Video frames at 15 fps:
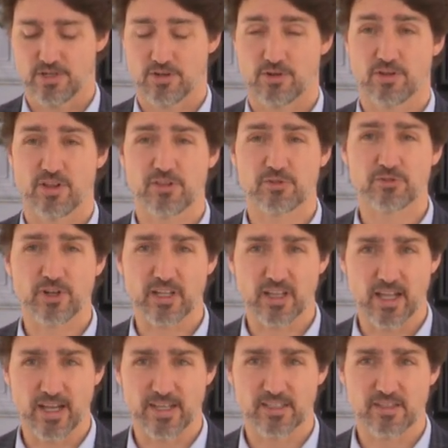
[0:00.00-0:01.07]
or on the front
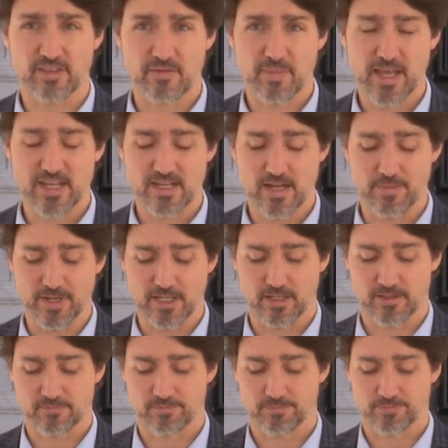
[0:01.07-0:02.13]
line of the
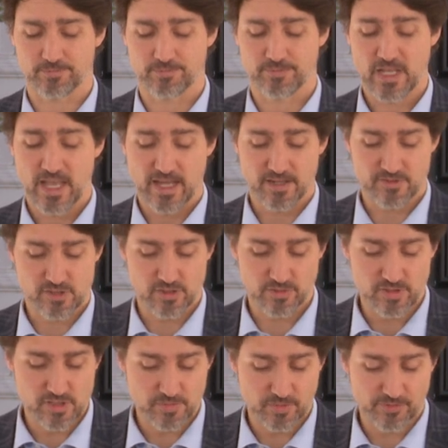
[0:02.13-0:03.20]
pandemic. And if
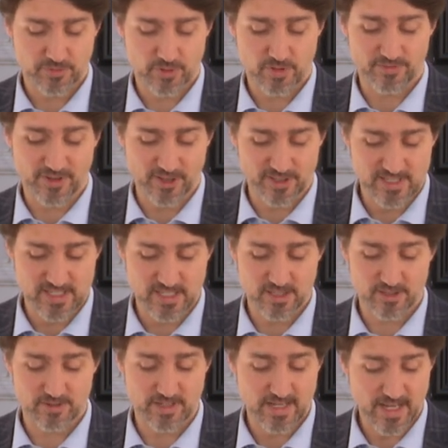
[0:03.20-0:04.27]
students prefer to
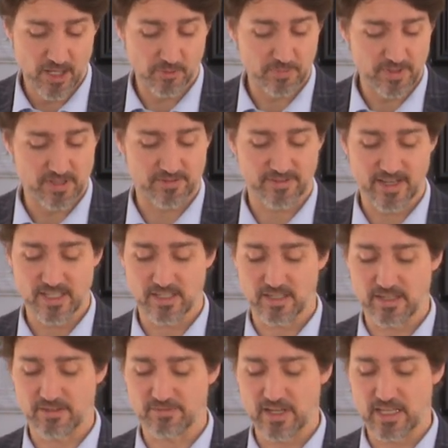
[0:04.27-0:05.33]
volunteer and help in the fight
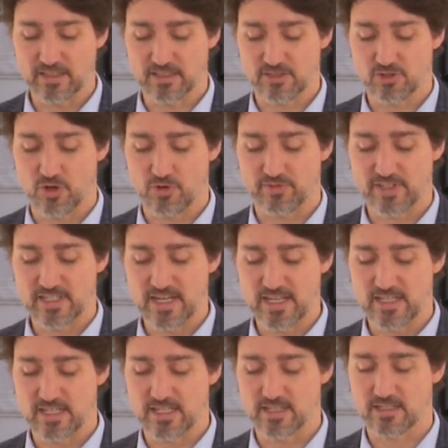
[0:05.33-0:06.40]
against
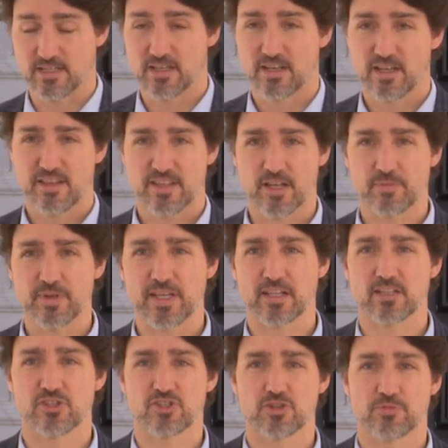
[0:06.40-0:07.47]
COVID-19, they'll be
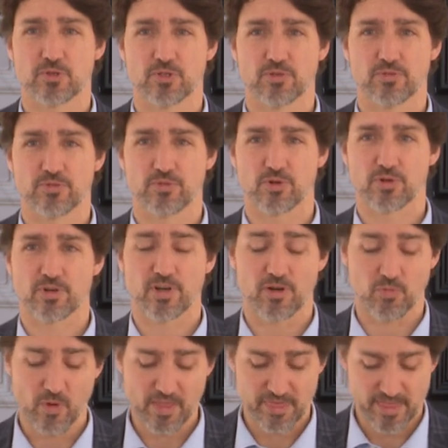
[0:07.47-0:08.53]
eligible for a
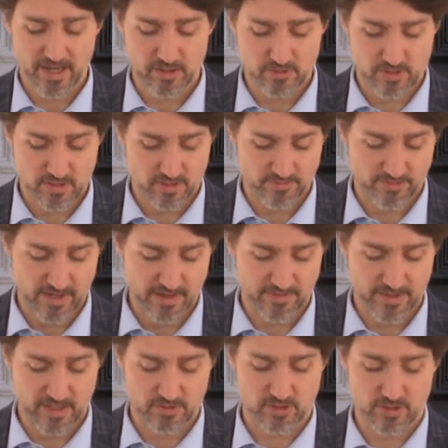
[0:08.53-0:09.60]
$1,000 to
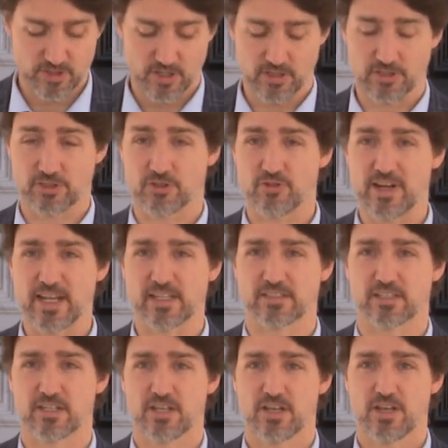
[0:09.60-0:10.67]
$5,000
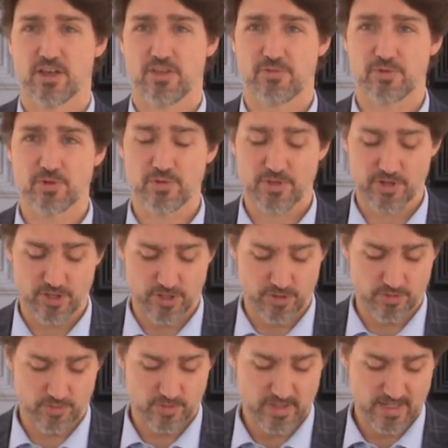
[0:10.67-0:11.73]
grant through the
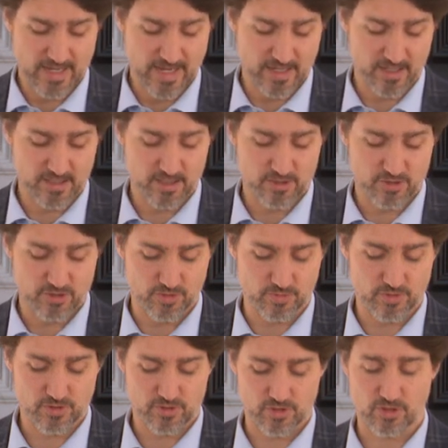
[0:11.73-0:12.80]
new Canada
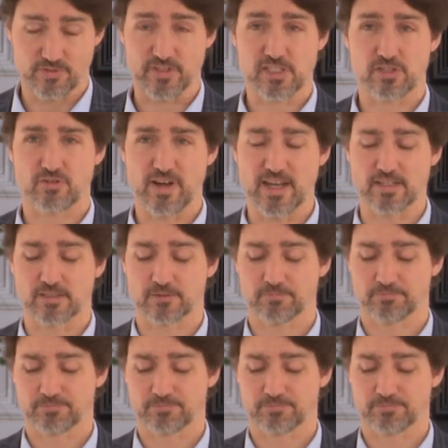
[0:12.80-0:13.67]
Student Service Grant.